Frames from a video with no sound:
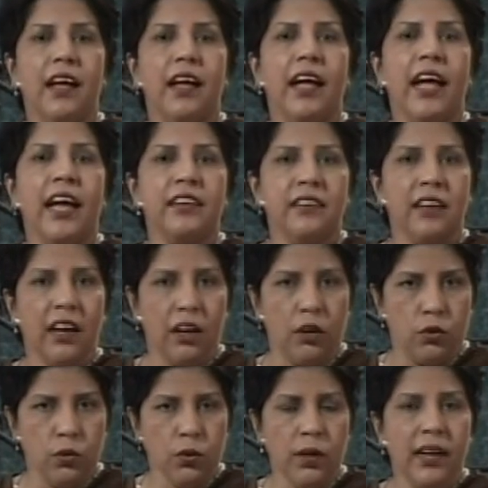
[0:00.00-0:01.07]
And
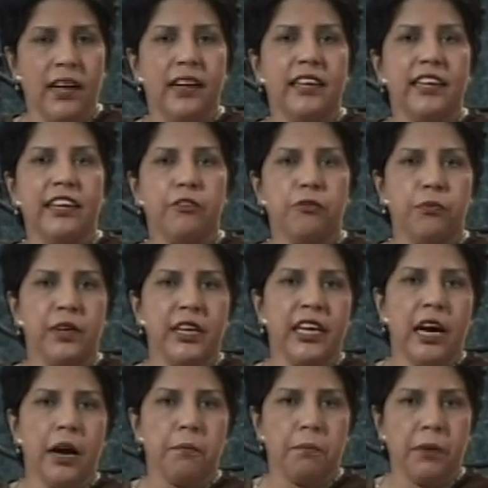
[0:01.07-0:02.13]
now, if we
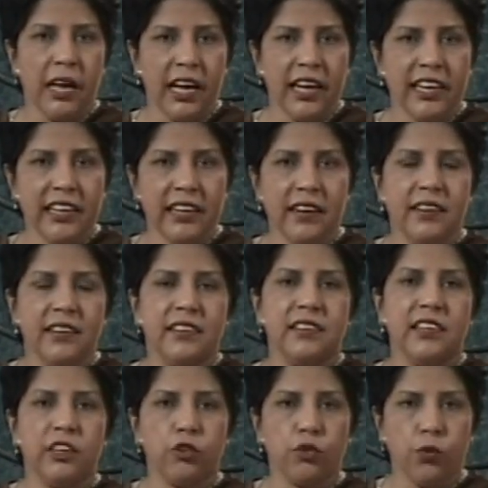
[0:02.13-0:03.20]
apply
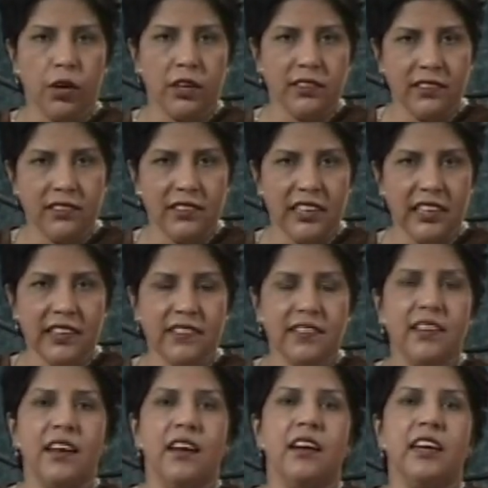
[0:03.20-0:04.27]
these quantities
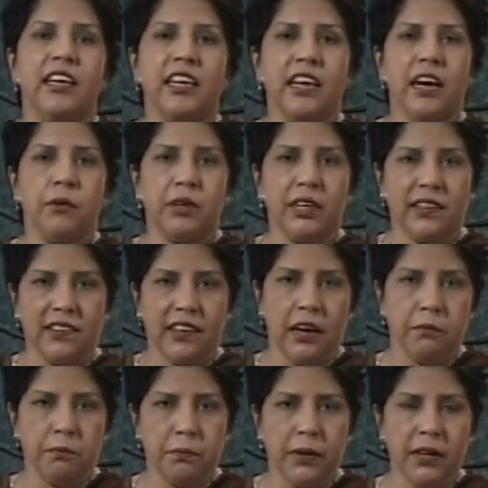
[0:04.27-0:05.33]
in our
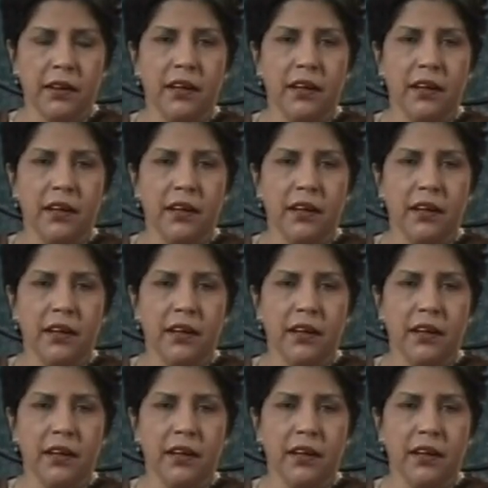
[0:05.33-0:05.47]
example